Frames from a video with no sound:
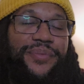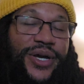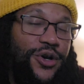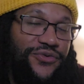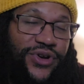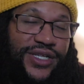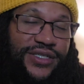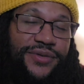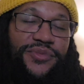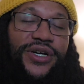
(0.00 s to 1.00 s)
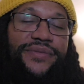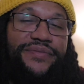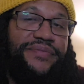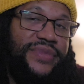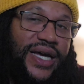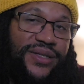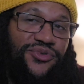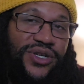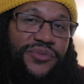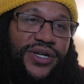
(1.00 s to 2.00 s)
paraphrasing, but that's
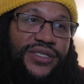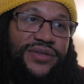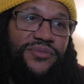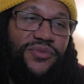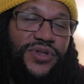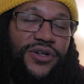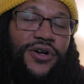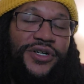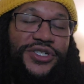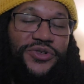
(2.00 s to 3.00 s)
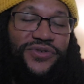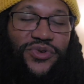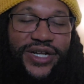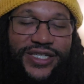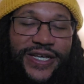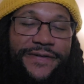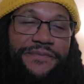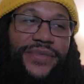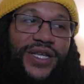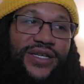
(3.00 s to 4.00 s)
pretty much the long and short of what he said.
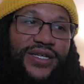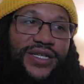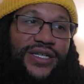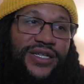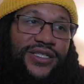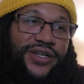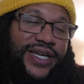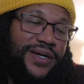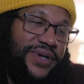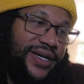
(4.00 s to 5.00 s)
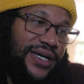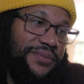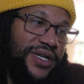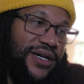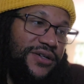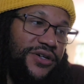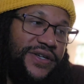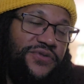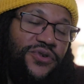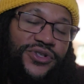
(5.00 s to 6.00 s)
So yeah, man, I'm not
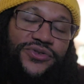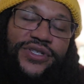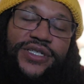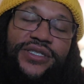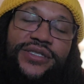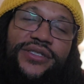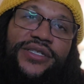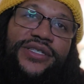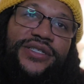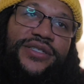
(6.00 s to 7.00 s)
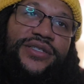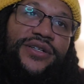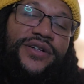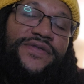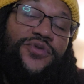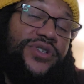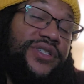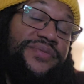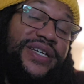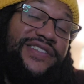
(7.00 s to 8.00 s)
looking forward to this. This is an
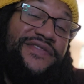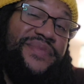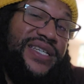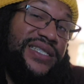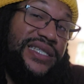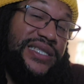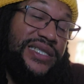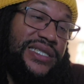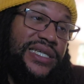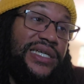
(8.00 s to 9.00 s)
unfortunate piece of business.